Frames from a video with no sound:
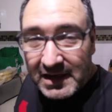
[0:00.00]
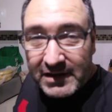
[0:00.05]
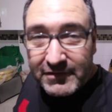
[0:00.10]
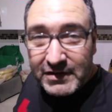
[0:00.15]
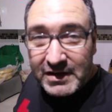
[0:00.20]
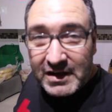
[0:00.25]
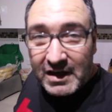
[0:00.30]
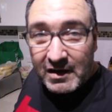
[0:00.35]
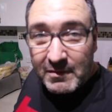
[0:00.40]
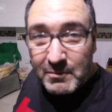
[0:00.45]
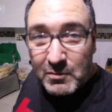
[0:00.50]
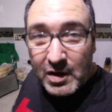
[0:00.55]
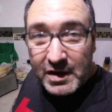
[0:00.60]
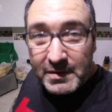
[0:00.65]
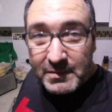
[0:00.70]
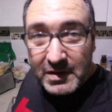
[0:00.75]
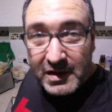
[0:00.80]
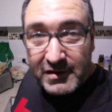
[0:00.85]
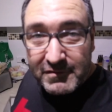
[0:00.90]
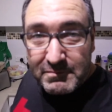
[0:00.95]
never know, it
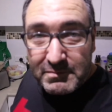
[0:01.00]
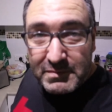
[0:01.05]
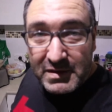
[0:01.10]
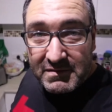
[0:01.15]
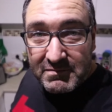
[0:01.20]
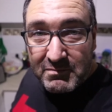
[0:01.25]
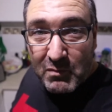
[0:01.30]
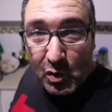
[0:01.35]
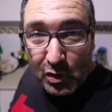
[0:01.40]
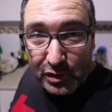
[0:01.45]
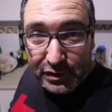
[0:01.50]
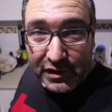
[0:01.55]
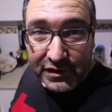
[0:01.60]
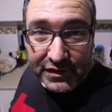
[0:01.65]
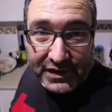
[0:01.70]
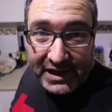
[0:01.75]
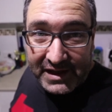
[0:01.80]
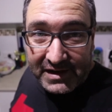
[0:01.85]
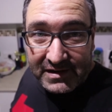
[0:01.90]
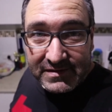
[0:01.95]
might even be more than
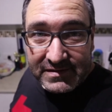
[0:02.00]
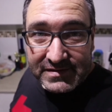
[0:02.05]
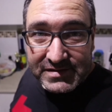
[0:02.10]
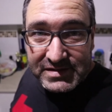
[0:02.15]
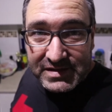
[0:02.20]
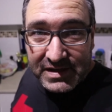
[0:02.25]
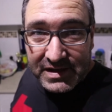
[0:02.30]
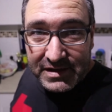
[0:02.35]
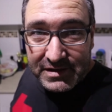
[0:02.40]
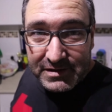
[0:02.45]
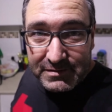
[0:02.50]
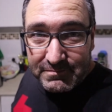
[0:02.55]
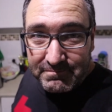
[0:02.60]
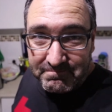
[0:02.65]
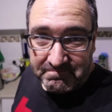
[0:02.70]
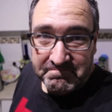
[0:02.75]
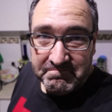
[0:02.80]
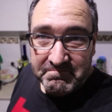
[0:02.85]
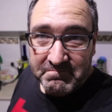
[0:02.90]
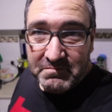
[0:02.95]
that. So
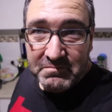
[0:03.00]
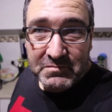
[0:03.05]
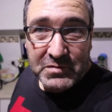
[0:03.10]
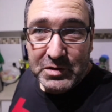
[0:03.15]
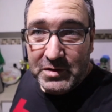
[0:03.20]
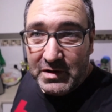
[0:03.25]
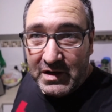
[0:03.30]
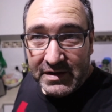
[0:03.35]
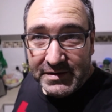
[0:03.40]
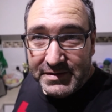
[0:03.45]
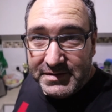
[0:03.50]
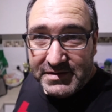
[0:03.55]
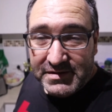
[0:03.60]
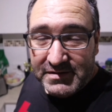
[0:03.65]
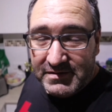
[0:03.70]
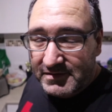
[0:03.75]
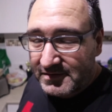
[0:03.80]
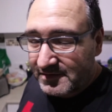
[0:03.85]
who knows?